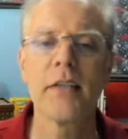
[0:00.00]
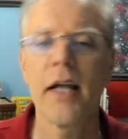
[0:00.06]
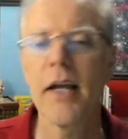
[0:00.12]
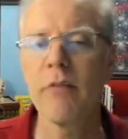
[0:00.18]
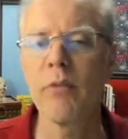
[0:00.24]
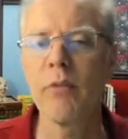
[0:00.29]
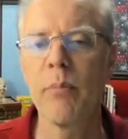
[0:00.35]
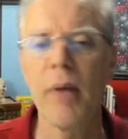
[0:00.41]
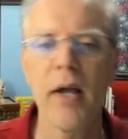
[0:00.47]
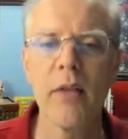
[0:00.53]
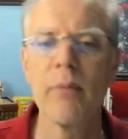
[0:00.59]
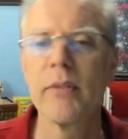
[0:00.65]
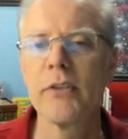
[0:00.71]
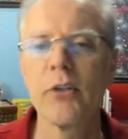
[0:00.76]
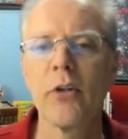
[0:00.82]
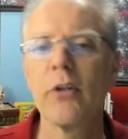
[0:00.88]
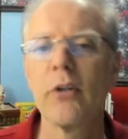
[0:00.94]
I have to buy the
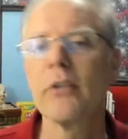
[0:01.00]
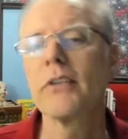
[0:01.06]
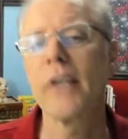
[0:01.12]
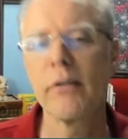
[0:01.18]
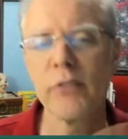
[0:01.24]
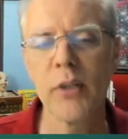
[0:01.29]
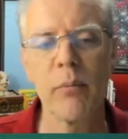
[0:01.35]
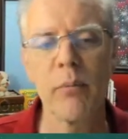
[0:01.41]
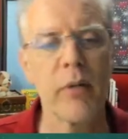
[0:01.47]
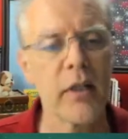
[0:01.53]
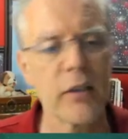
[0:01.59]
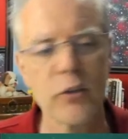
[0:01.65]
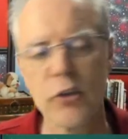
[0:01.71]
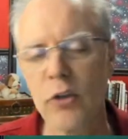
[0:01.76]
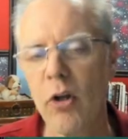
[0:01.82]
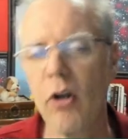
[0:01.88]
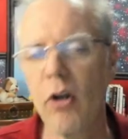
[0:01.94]
materials, have somebody
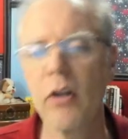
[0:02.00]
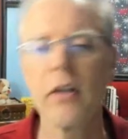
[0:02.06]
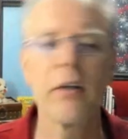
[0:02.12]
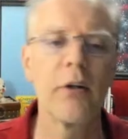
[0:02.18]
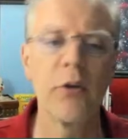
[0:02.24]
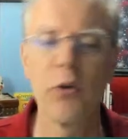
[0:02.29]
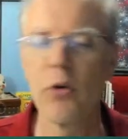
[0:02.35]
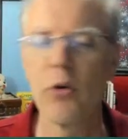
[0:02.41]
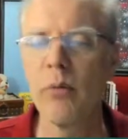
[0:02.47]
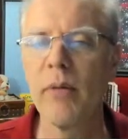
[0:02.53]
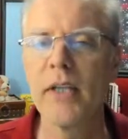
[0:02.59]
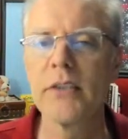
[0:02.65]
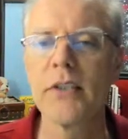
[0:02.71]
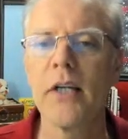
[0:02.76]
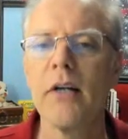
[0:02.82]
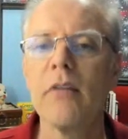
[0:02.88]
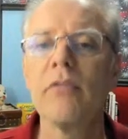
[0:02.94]
install it, or do it
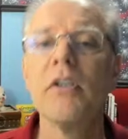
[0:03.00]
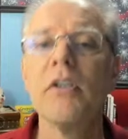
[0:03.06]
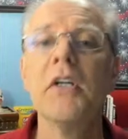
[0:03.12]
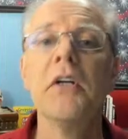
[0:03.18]
myself.